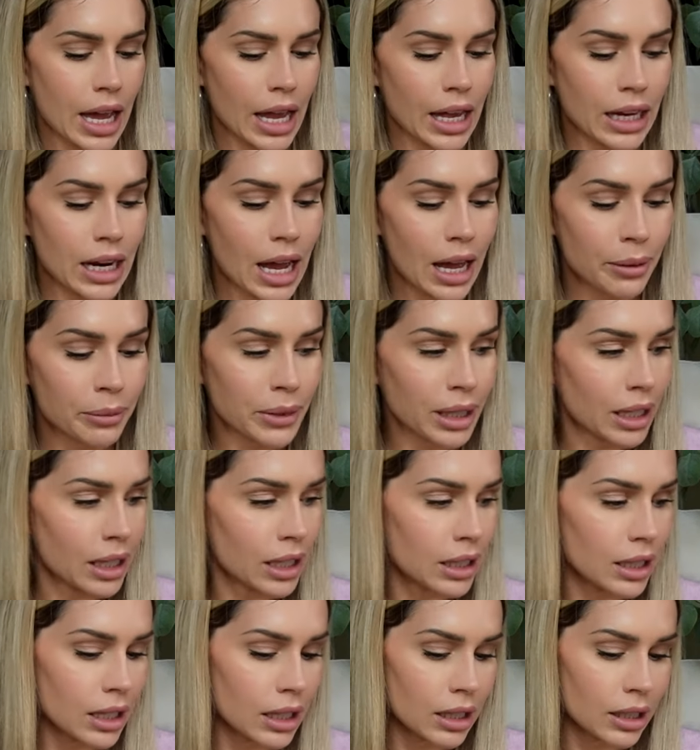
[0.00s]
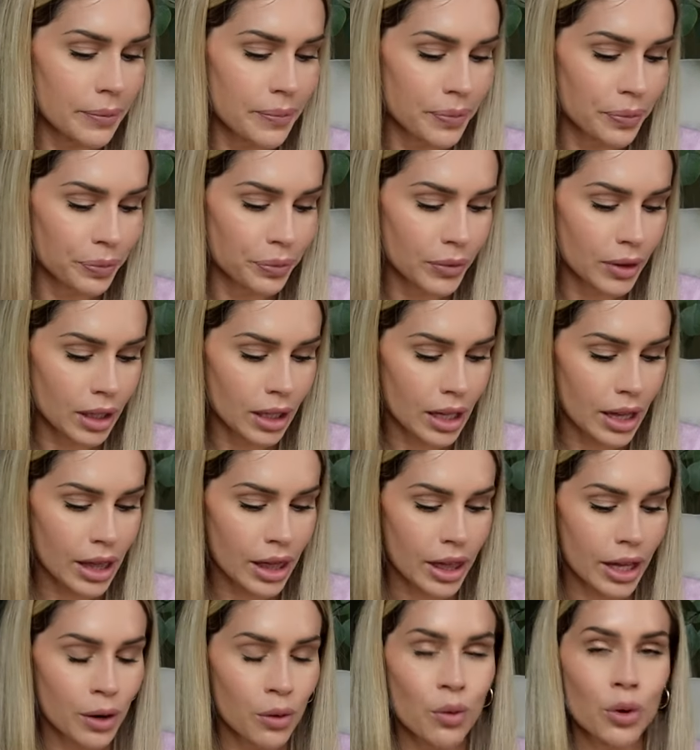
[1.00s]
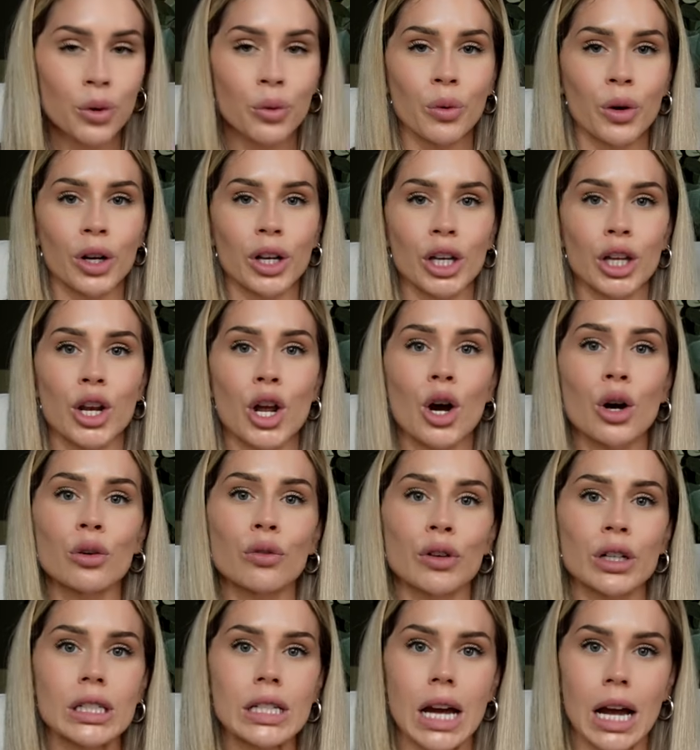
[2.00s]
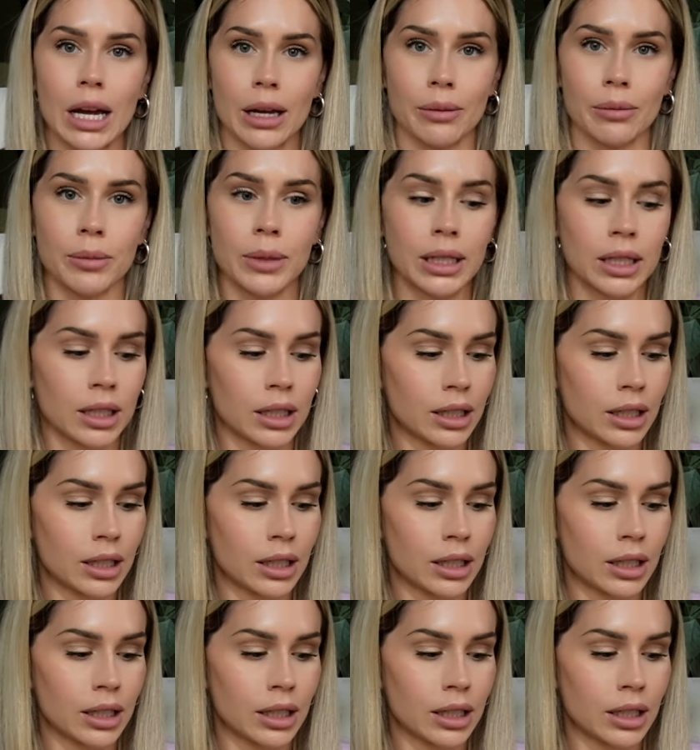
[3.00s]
And I mean, they were working overtime.